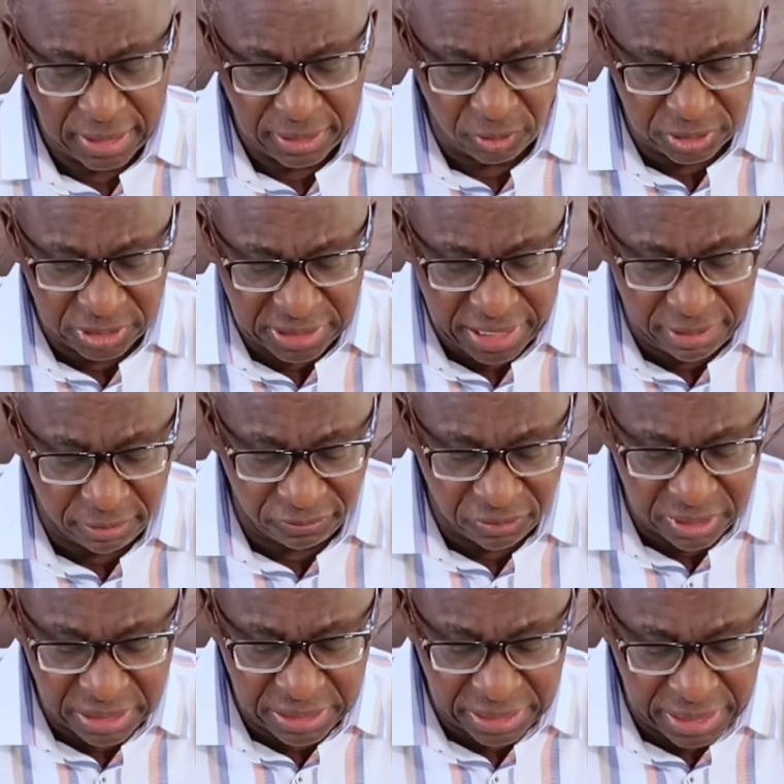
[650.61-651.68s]
Those kind of a
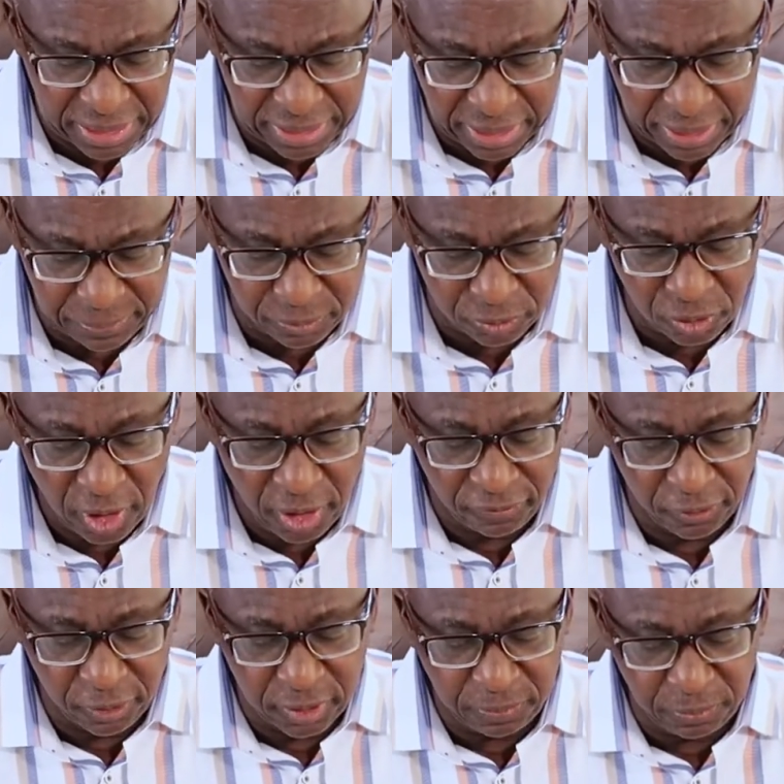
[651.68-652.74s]
thing can happen
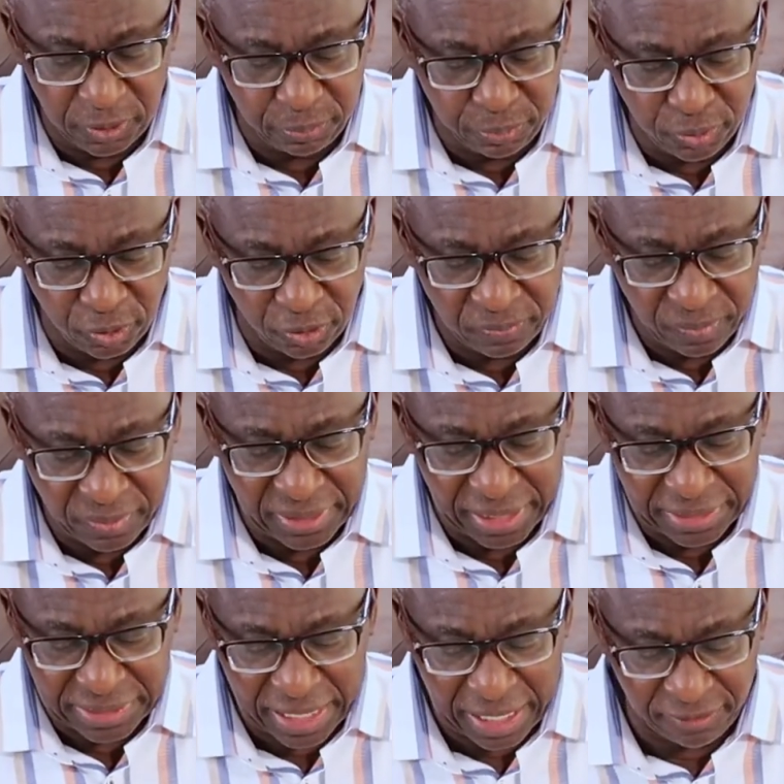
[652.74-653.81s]
for the people
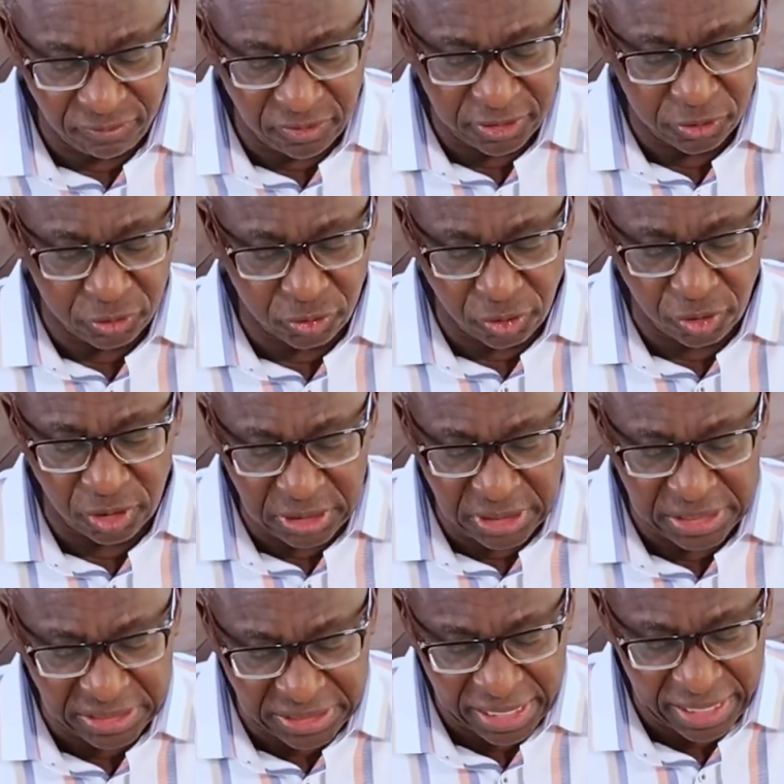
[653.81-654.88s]
that have this strong
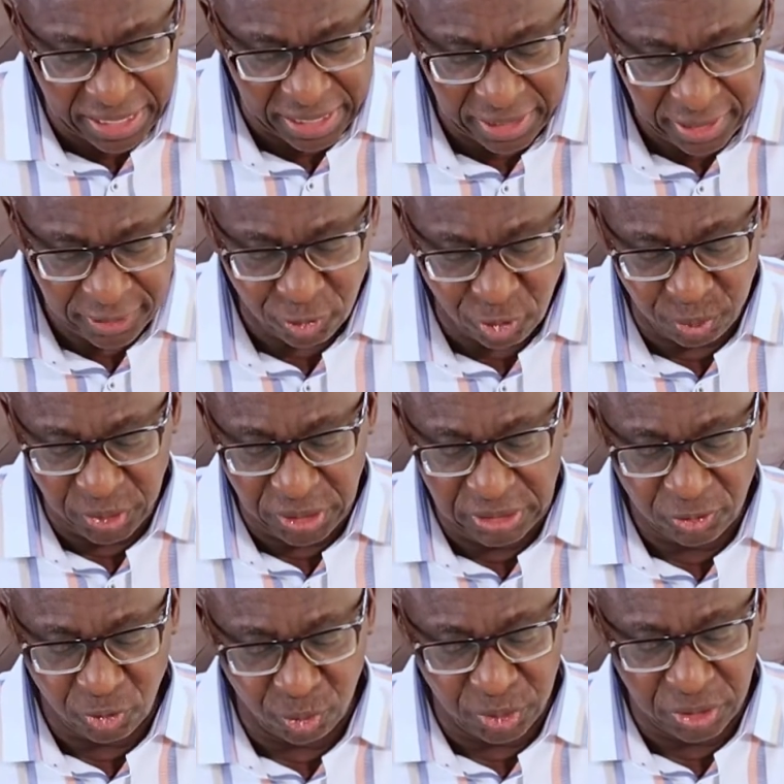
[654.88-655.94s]
desire to be
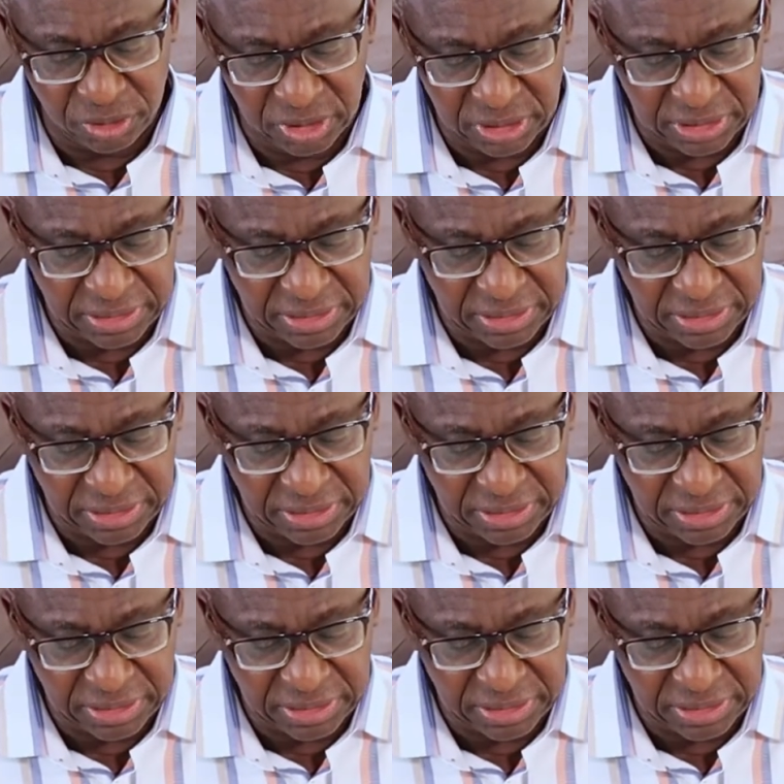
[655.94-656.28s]
to be rich.